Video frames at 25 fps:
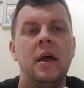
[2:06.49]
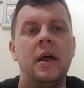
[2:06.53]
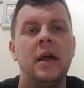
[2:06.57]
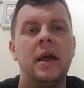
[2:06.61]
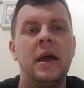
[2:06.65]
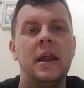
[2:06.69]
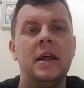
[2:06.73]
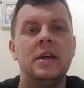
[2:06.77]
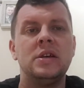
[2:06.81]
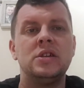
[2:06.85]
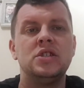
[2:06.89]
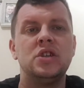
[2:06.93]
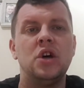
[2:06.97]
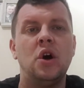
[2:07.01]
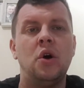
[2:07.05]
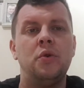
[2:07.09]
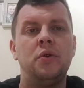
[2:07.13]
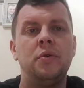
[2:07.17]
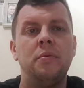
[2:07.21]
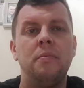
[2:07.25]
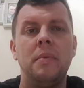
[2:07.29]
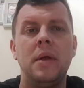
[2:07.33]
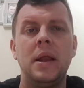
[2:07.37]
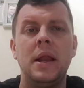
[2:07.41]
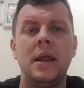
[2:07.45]
Get it
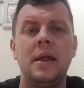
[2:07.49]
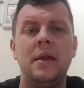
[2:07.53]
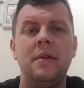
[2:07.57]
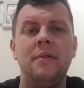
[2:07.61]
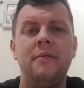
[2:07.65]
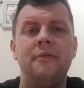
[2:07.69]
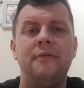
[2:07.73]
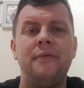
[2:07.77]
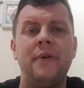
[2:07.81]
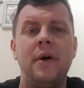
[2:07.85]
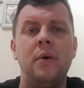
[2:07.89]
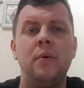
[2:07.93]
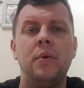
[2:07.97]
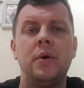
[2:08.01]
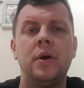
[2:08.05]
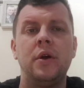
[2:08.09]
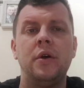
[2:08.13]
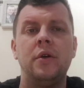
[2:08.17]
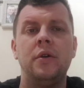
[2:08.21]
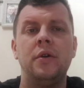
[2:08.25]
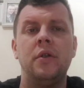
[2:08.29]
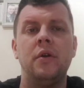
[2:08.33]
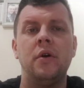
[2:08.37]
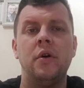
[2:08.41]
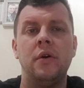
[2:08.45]
sold. Millennium
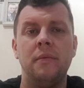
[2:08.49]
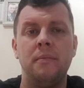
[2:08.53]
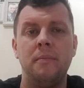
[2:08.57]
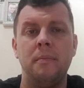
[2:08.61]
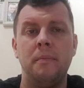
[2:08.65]
Falcon,